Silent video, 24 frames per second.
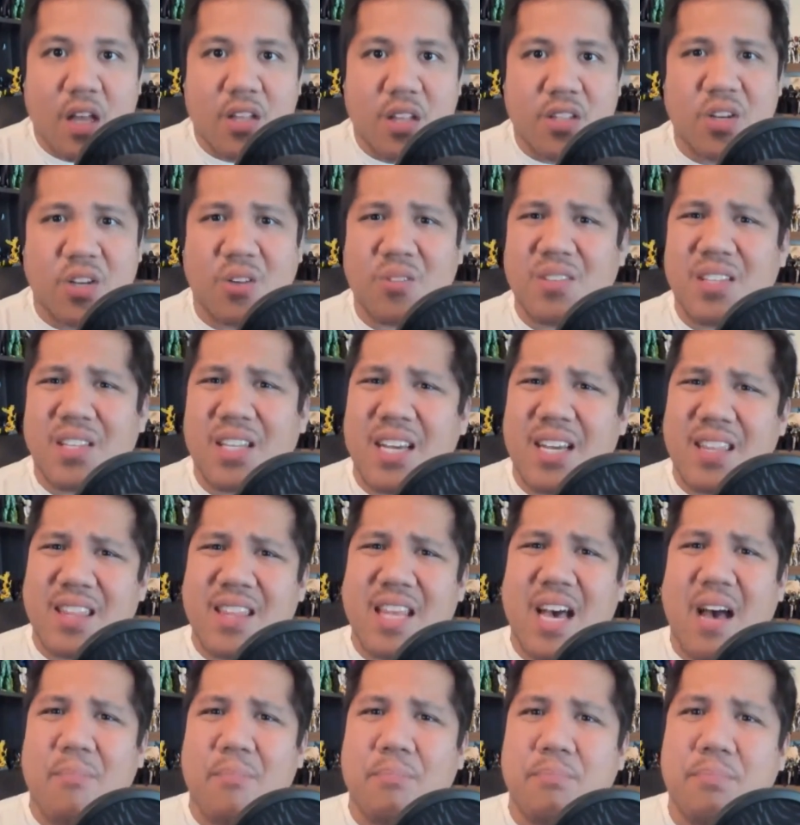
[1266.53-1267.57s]
don't let
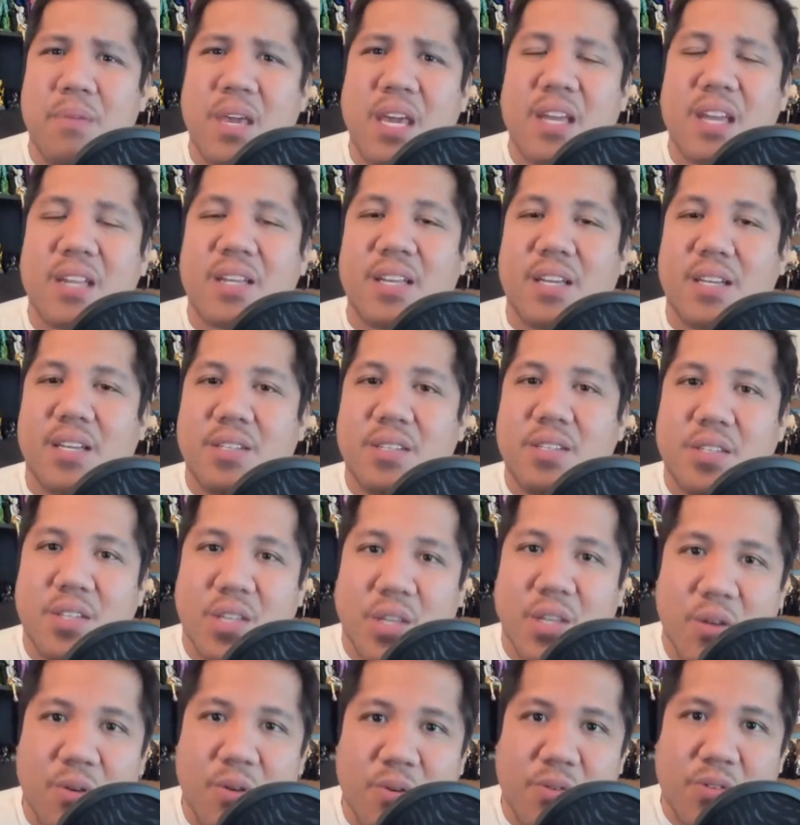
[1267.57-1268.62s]
that be an
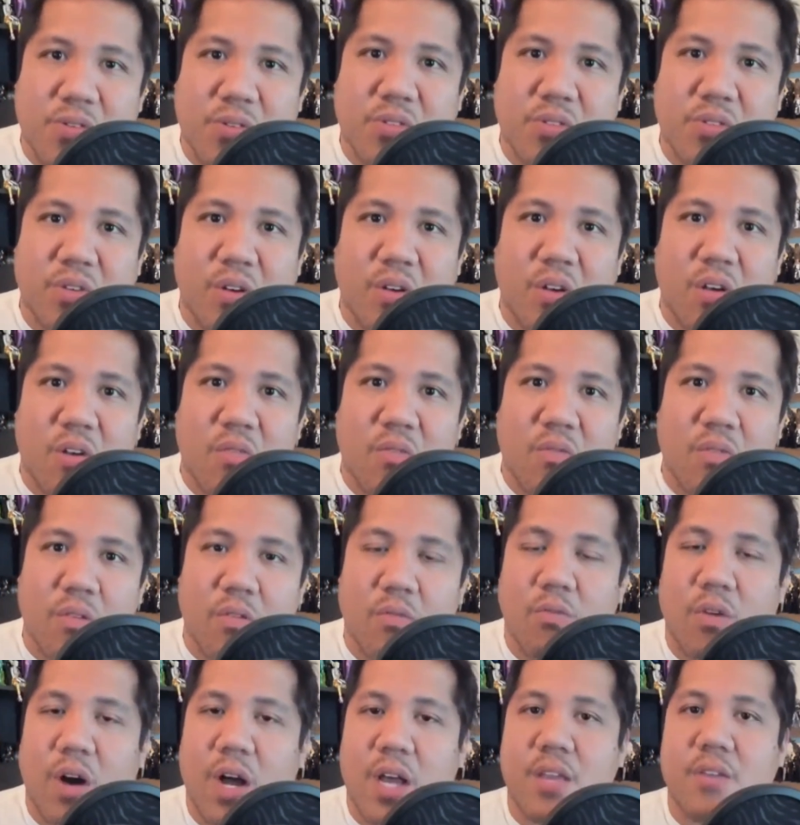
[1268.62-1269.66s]
excuse for
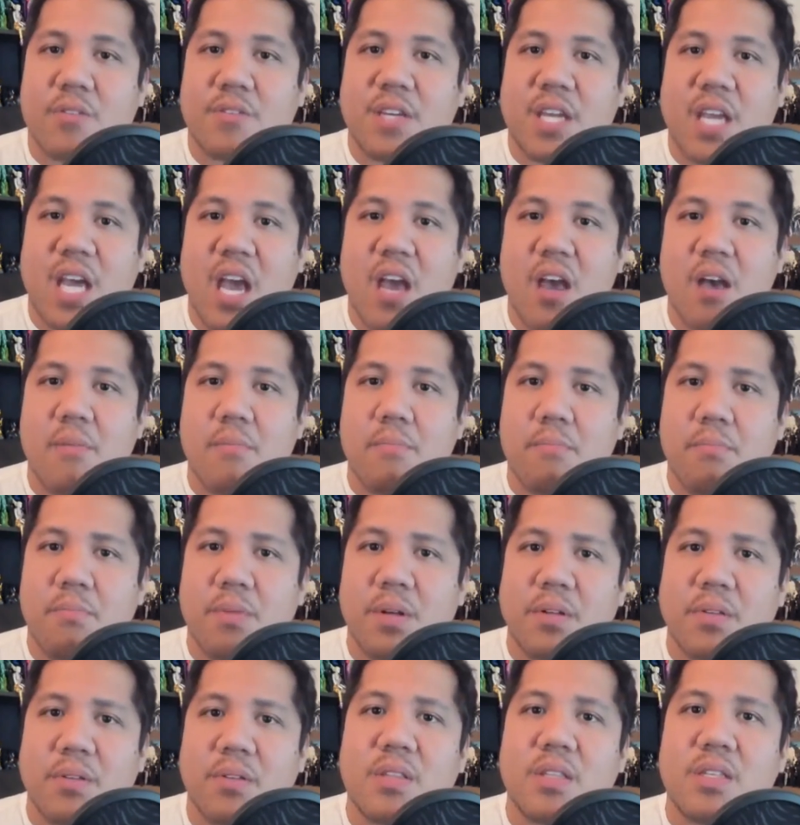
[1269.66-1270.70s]
why you can't
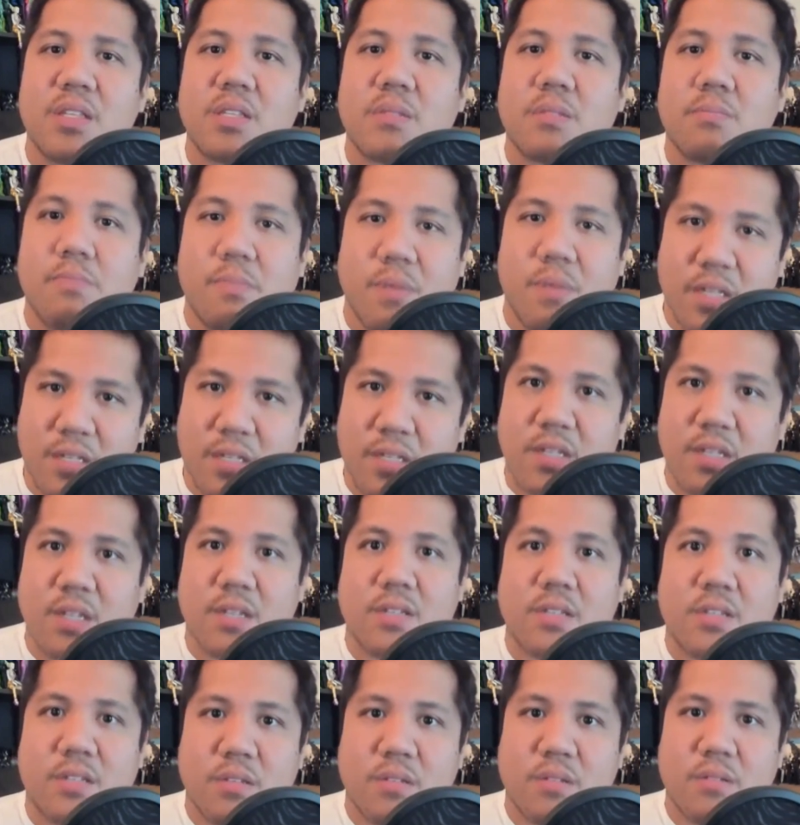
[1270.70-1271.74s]
build this
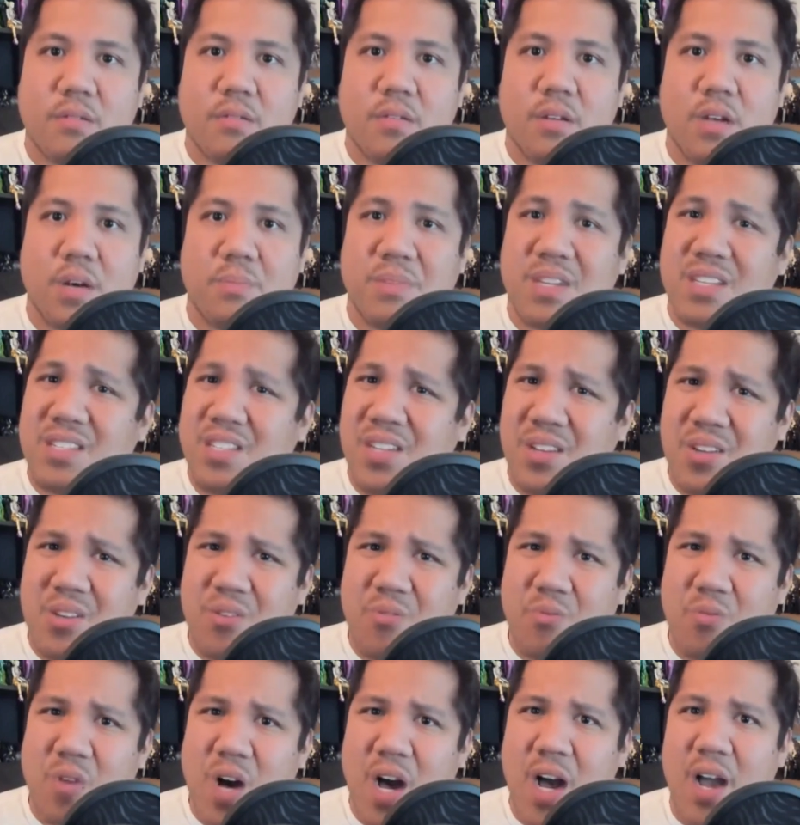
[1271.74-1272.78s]
business. I'm going to tell you
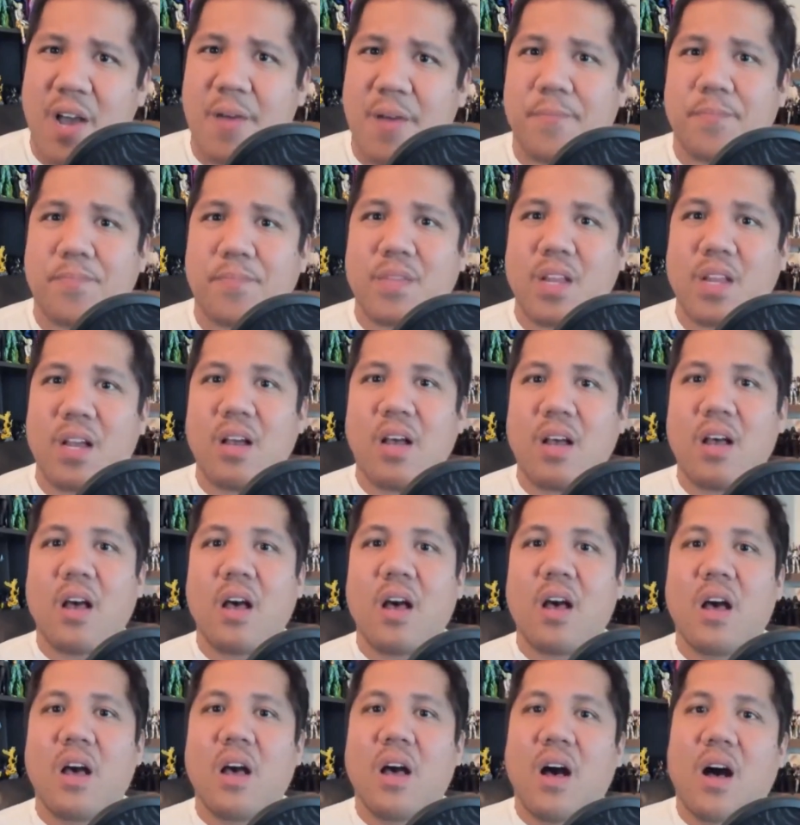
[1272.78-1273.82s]
why.
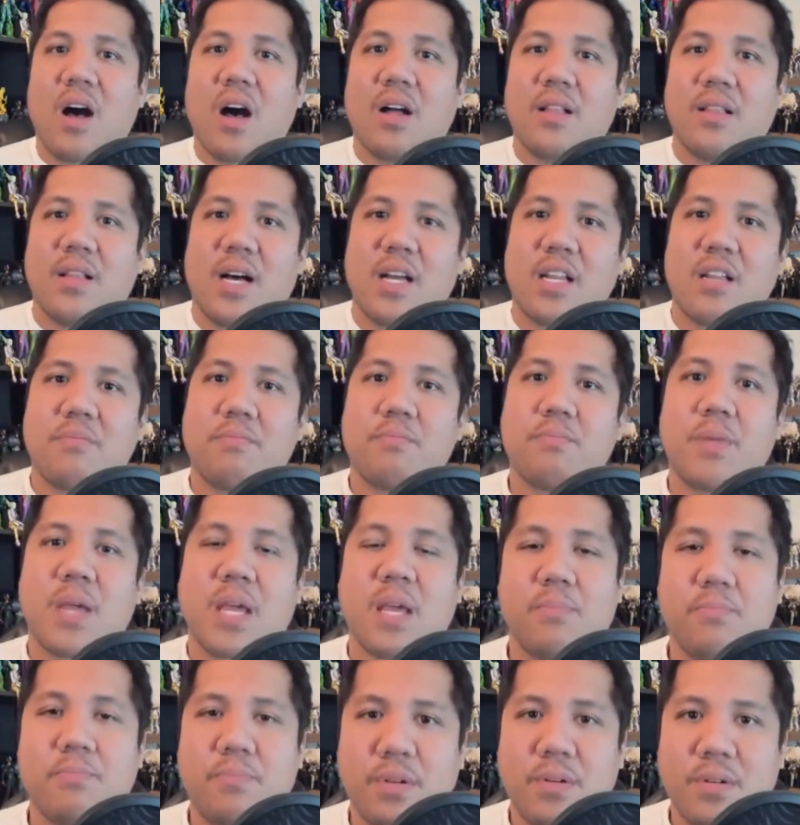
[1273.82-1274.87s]
A lot of
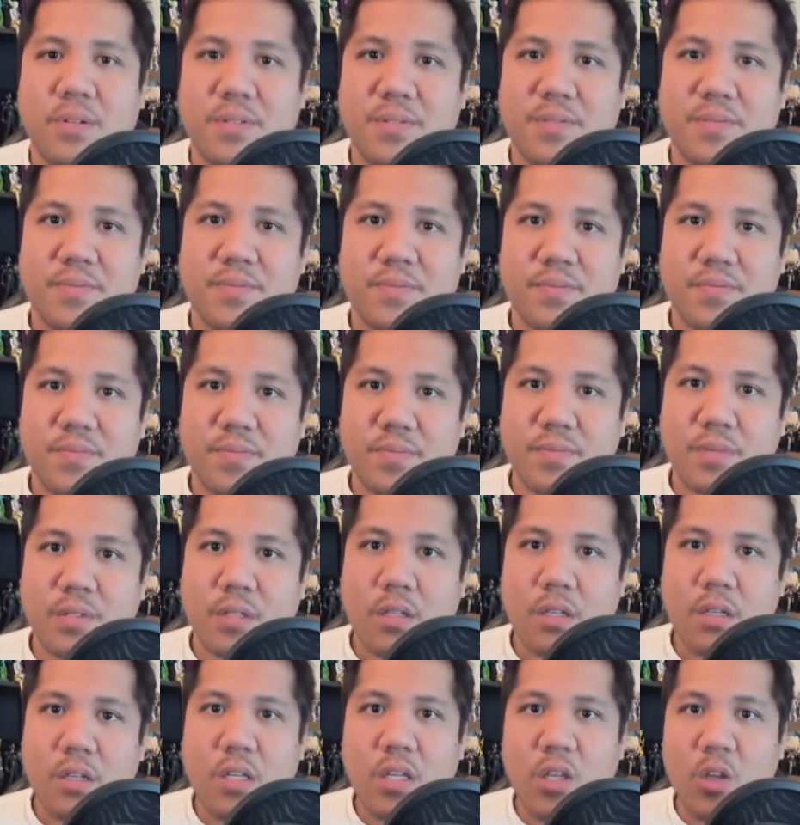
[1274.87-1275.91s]
people
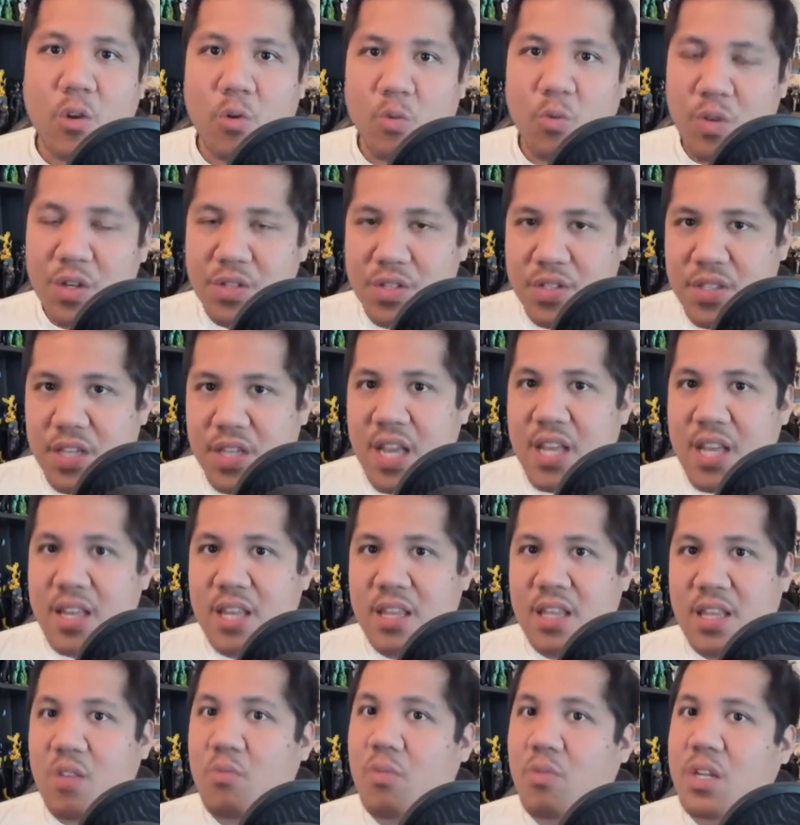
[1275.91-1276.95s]
will say
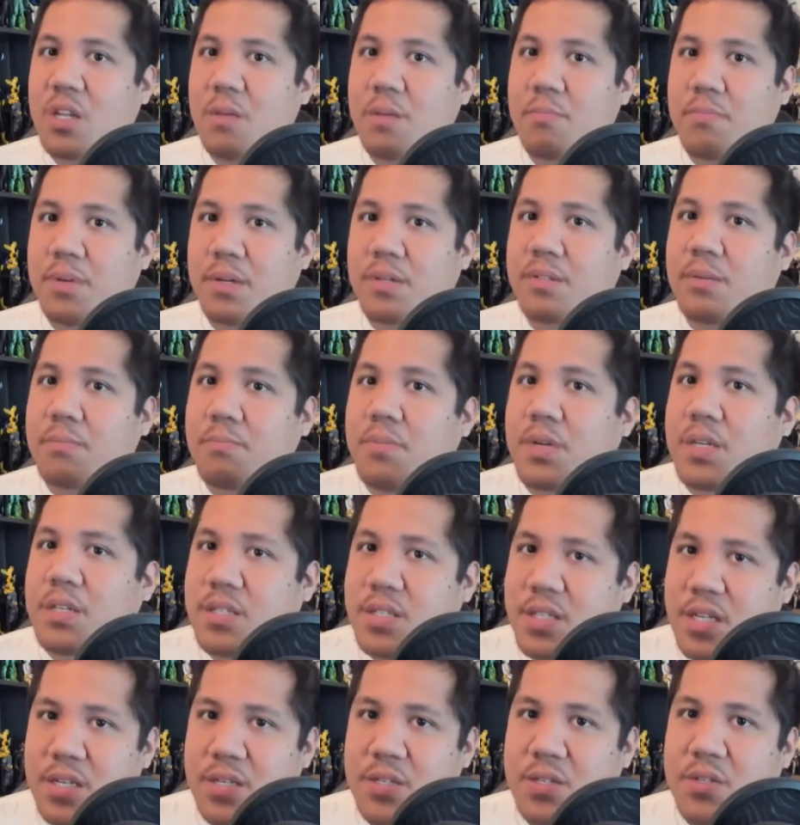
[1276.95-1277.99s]
that they want to build a
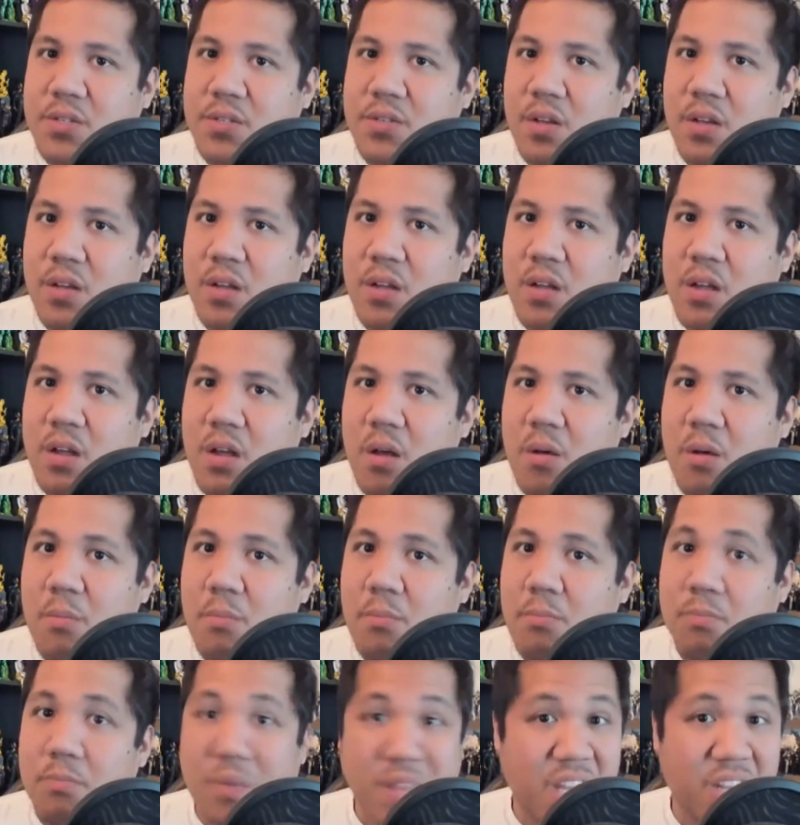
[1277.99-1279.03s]
business,
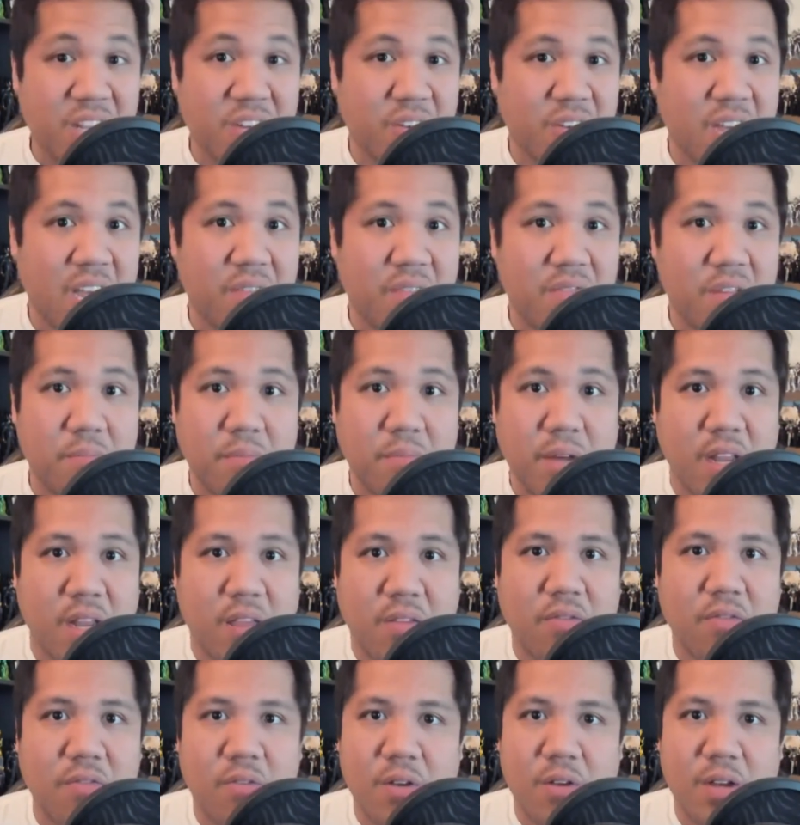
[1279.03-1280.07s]
but they don't have the money
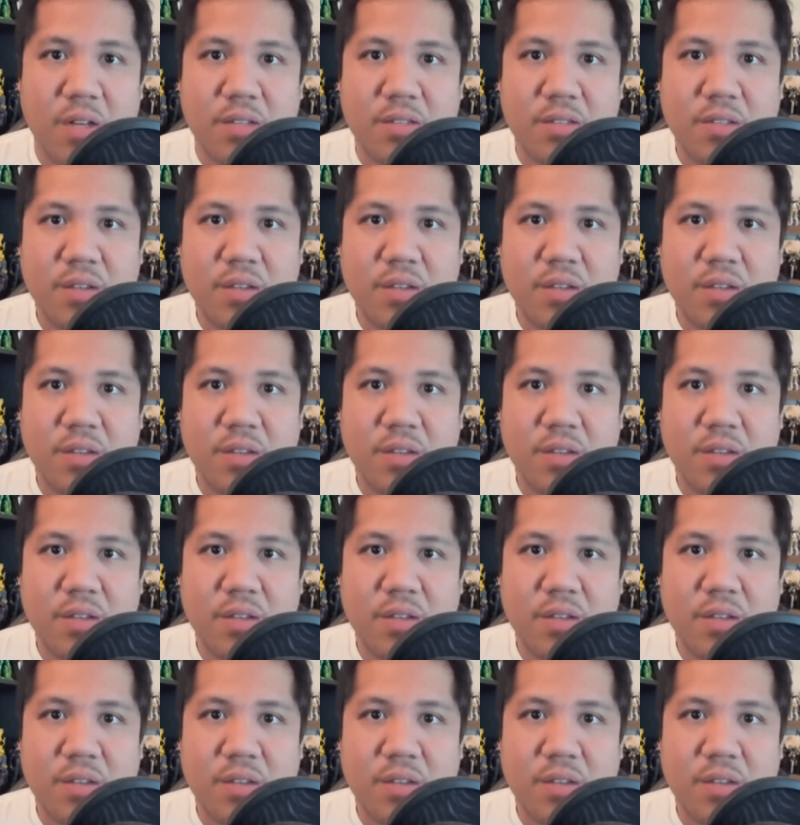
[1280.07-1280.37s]
for it.